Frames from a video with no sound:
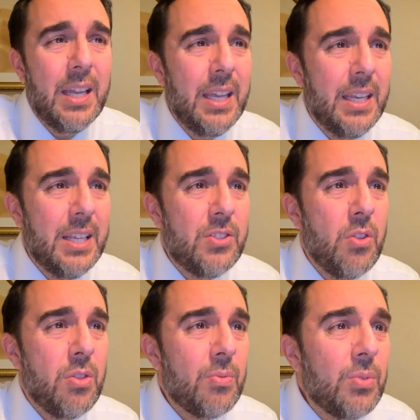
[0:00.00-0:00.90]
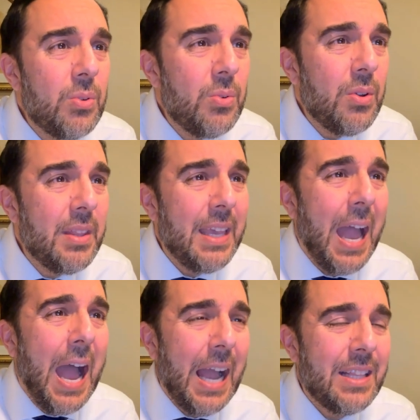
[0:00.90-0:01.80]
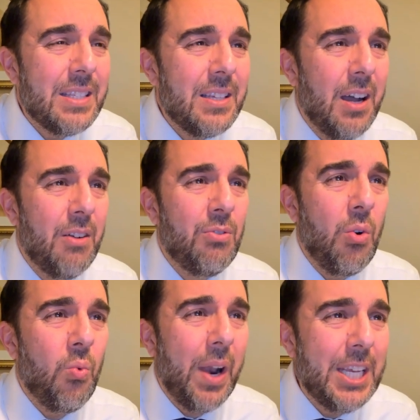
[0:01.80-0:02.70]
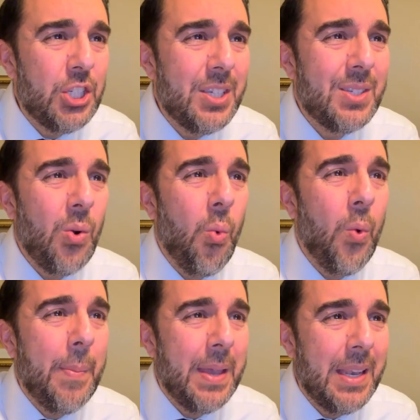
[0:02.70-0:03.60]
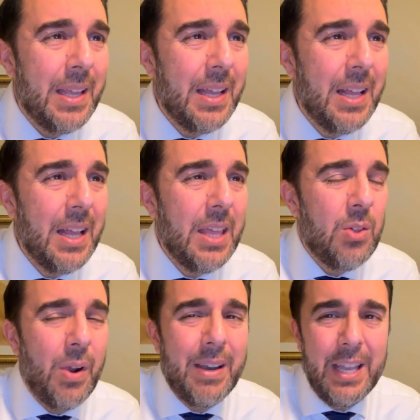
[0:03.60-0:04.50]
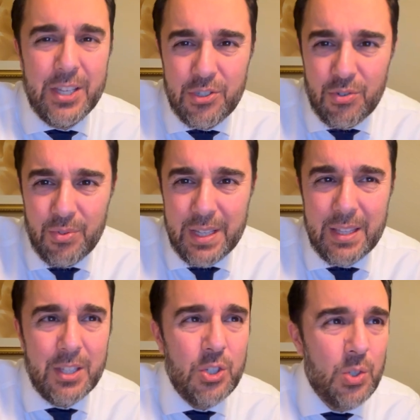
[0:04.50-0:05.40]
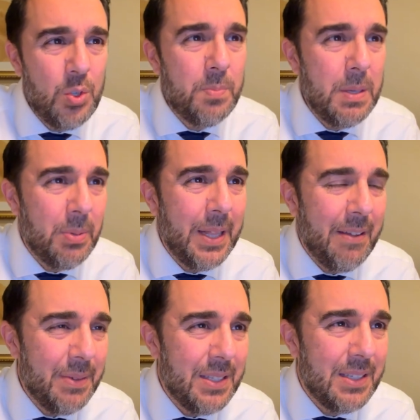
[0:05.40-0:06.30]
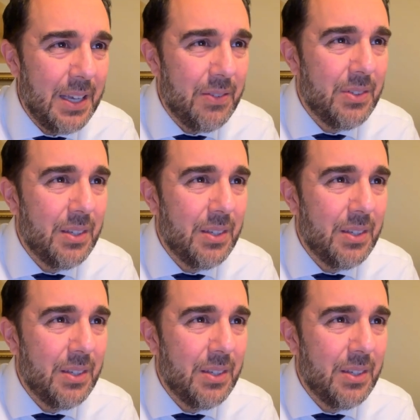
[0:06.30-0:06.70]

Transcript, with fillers: It is through the acts of righteous women throughout history that the Jewish people have been saved.